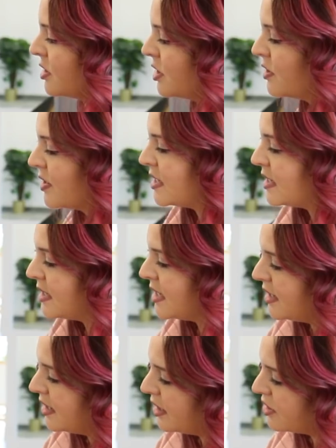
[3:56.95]
So you can
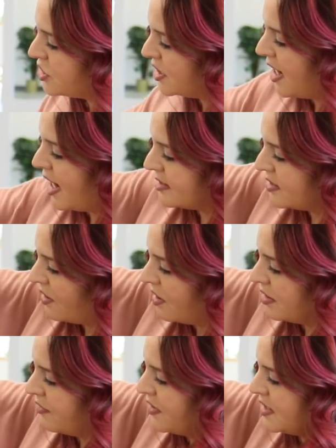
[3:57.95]
see here she has
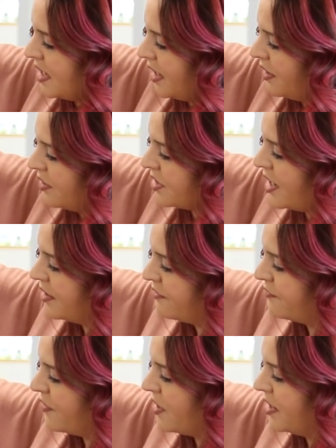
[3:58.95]
all of these hairs kind
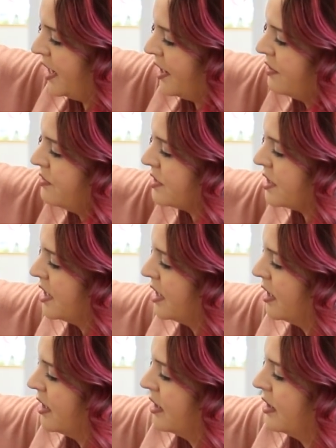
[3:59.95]
of fallen out,
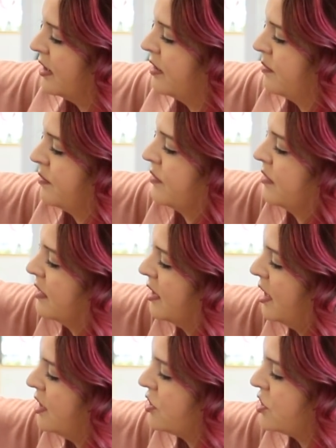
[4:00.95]

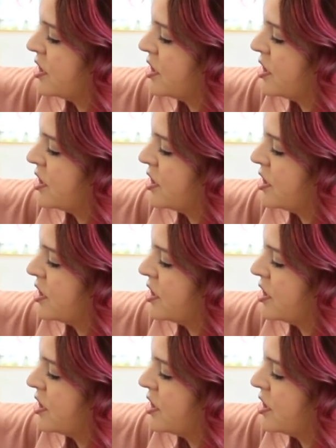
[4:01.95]
and you're